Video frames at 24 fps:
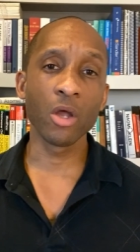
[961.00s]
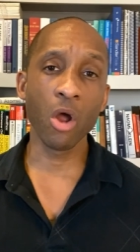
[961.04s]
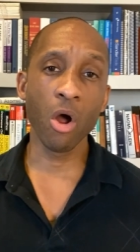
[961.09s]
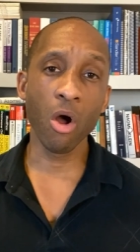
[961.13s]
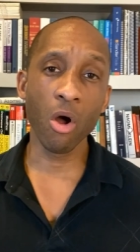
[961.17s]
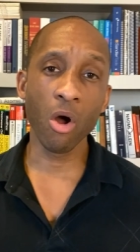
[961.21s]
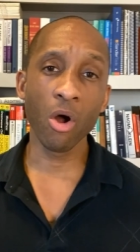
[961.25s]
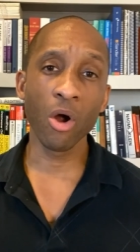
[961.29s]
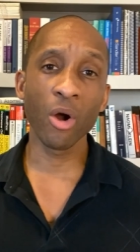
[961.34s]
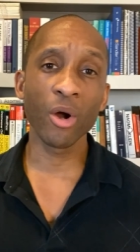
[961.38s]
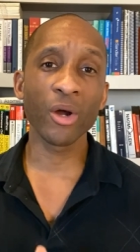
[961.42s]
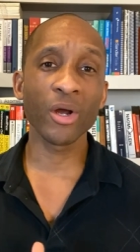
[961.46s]

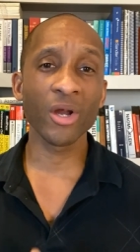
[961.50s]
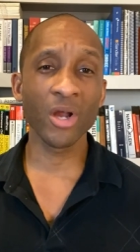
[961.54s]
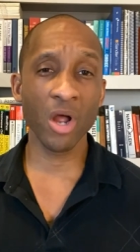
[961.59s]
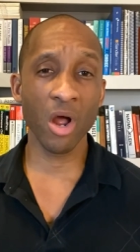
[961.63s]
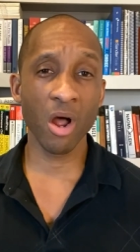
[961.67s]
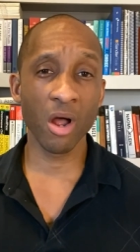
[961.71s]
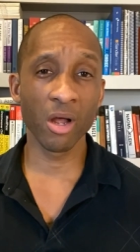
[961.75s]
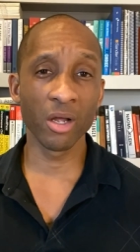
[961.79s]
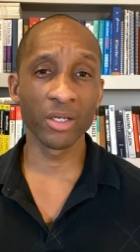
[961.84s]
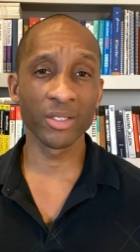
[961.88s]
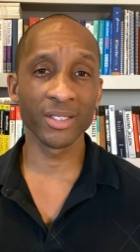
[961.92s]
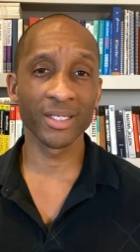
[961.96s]
car
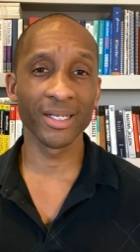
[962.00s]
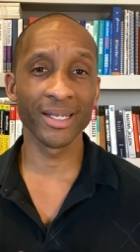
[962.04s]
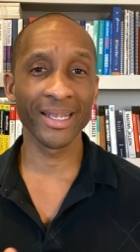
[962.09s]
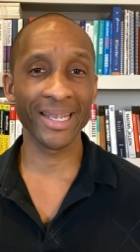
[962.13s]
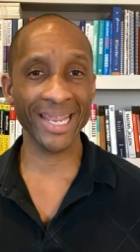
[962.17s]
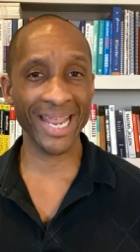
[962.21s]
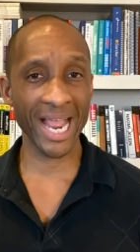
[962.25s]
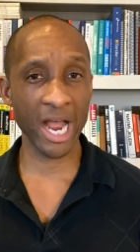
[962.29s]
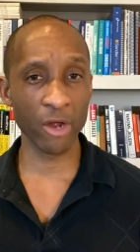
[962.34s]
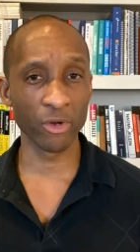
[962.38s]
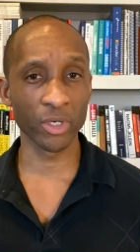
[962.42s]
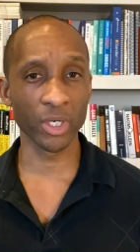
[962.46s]
cost
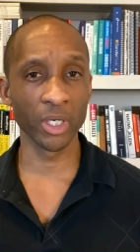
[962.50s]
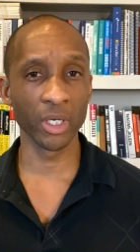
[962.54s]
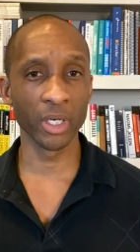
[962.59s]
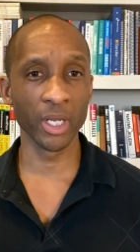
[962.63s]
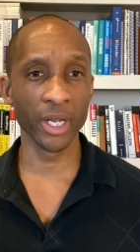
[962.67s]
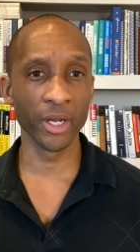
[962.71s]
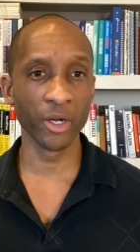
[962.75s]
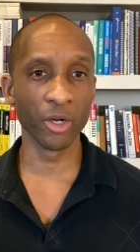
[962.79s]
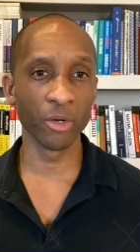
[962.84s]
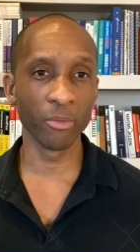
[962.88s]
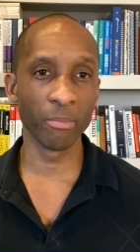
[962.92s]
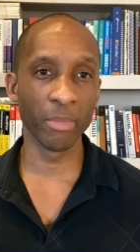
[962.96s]

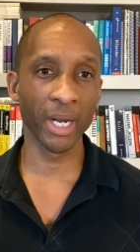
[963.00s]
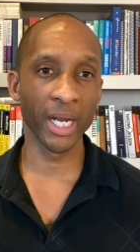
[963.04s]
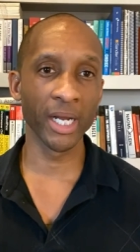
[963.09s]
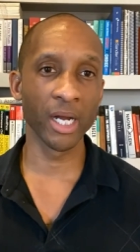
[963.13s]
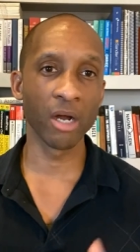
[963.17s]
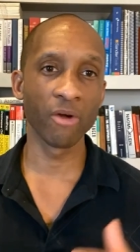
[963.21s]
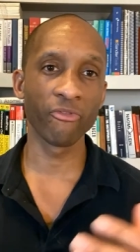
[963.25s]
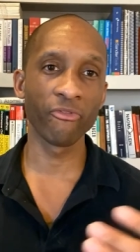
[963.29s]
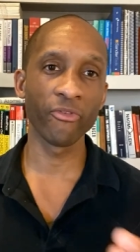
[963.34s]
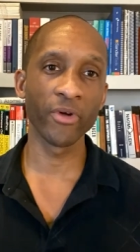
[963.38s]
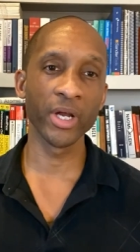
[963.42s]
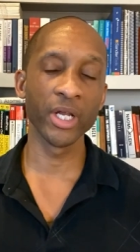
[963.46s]
calculator by
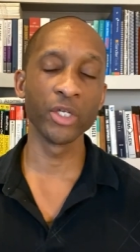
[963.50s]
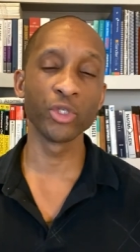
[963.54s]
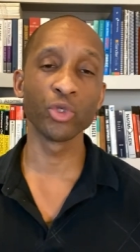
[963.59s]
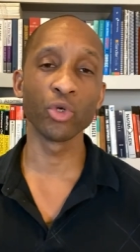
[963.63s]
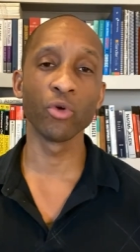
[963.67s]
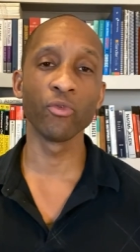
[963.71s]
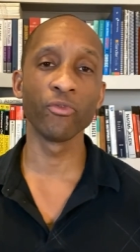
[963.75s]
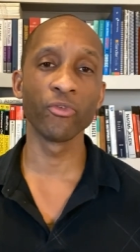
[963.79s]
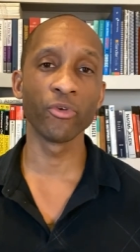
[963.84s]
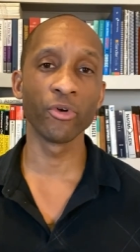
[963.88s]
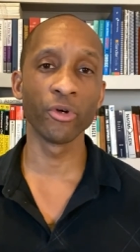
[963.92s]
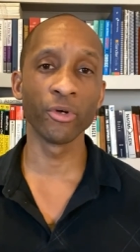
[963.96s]
our friends
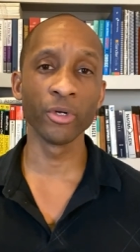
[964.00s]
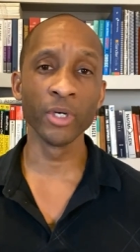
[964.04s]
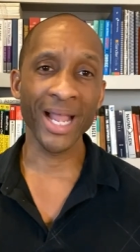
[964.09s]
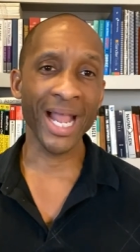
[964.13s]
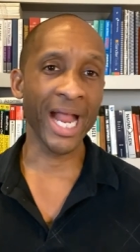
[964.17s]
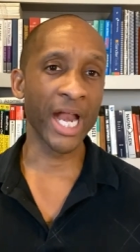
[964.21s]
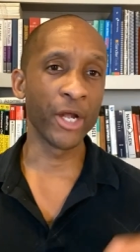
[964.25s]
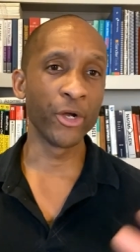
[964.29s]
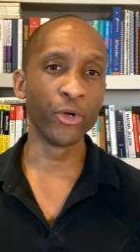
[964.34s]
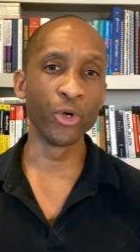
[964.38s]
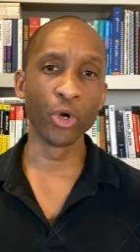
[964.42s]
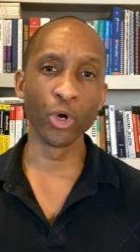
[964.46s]
over
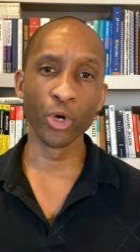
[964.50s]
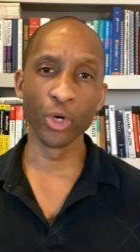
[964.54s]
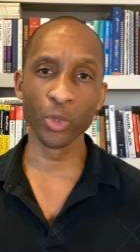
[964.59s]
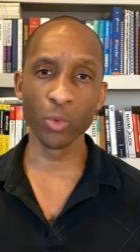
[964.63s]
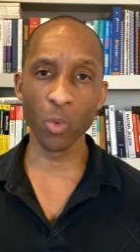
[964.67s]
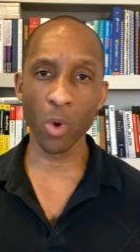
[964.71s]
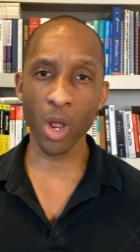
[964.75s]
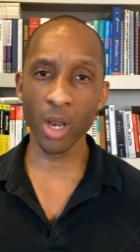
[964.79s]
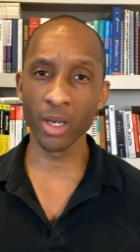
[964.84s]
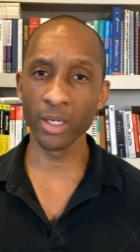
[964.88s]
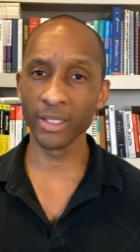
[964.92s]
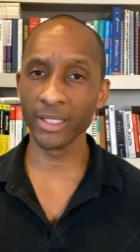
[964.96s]
at
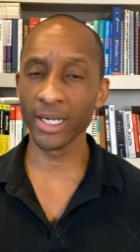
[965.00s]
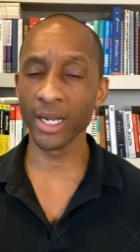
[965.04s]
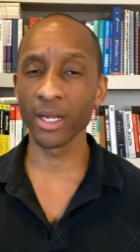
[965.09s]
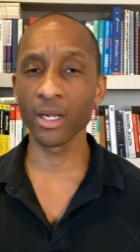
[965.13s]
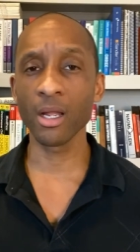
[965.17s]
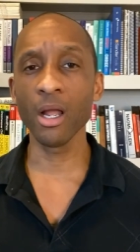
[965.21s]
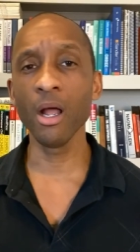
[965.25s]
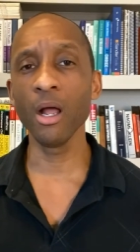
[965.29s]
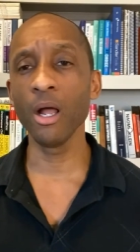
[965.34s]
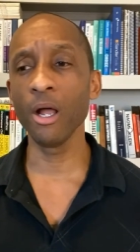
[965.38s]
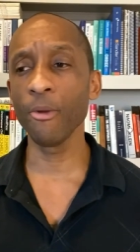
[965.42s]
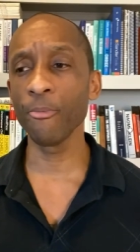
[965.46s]

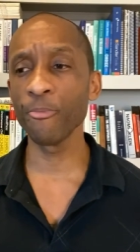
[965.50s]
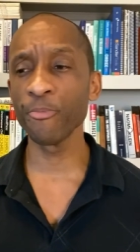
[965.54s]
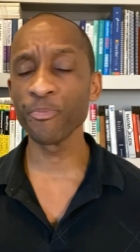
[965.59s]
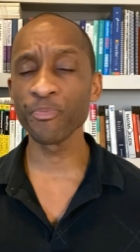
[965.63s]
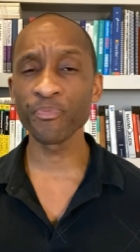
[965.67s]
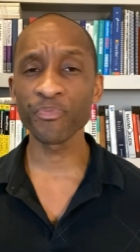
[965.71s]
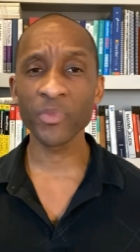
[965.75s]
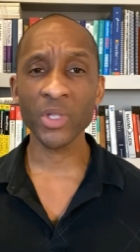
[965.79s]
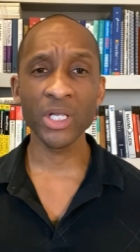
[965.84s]
nerdwallet.com.